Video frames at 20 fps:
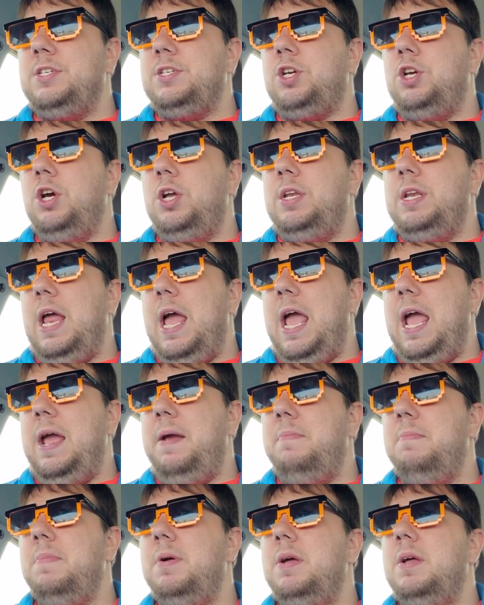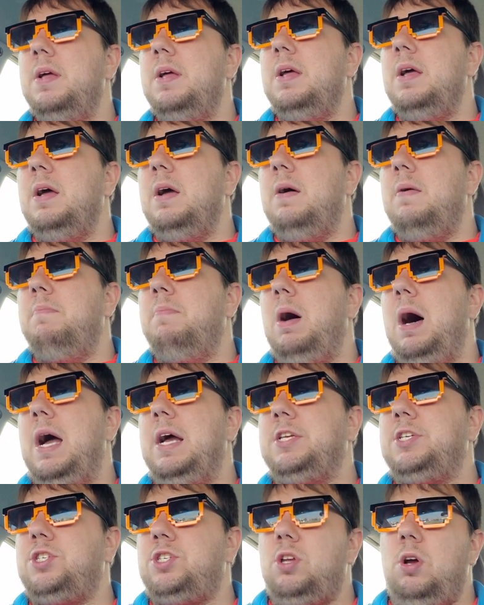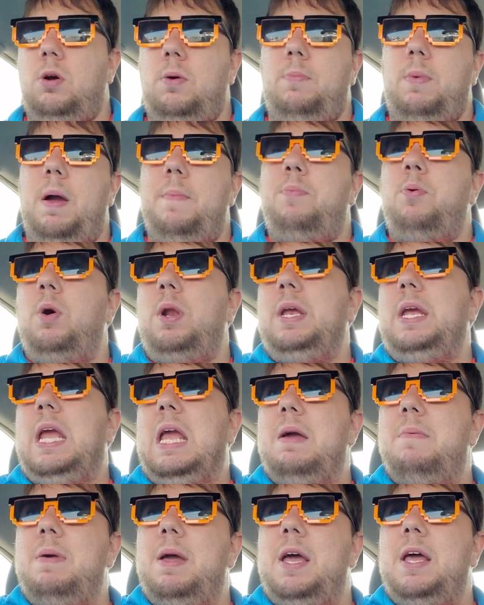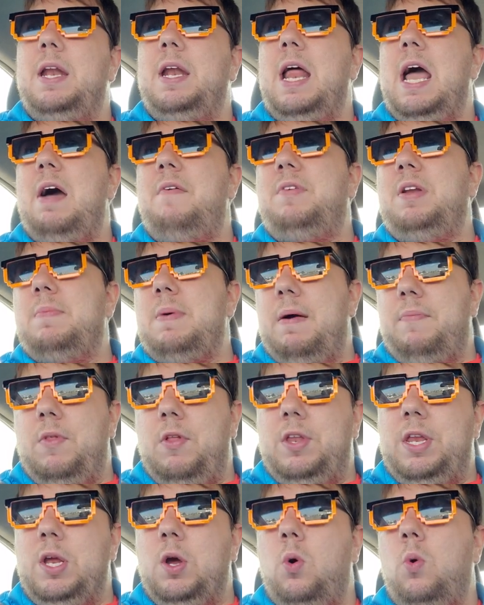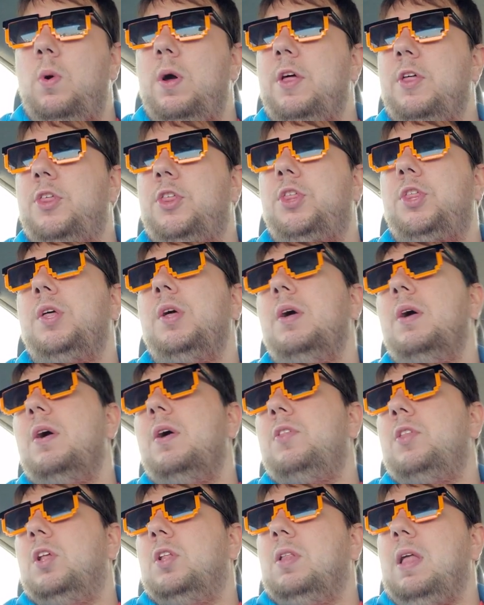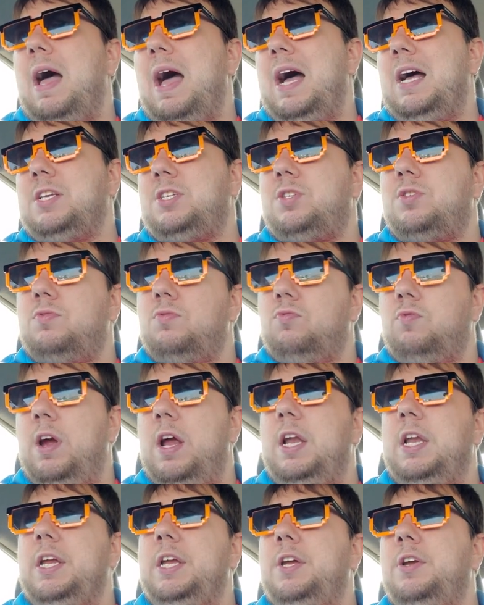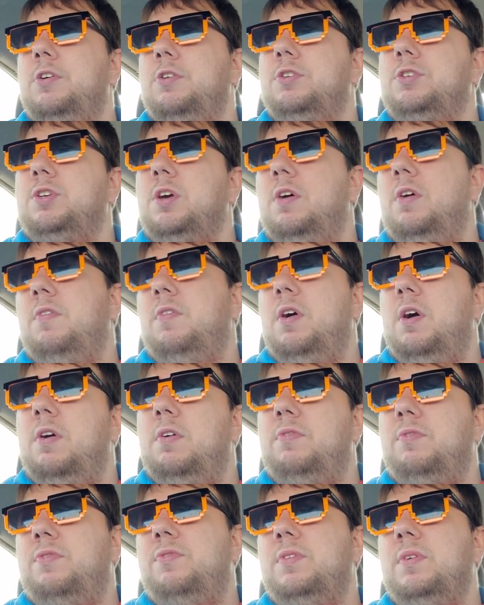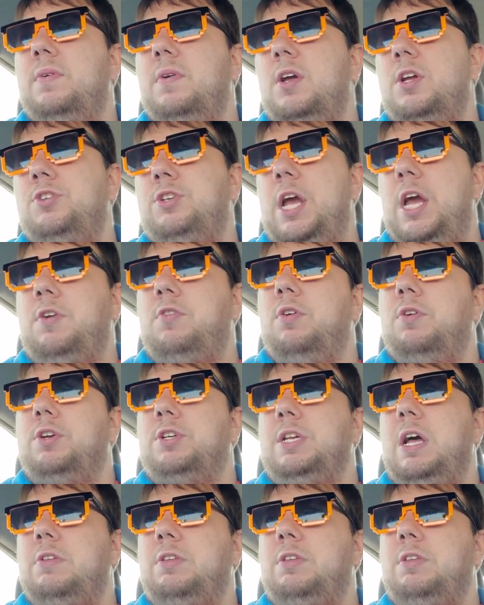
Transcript: good name by putting him in and having him have to deal with the last reigning years of Jay Gruden? Because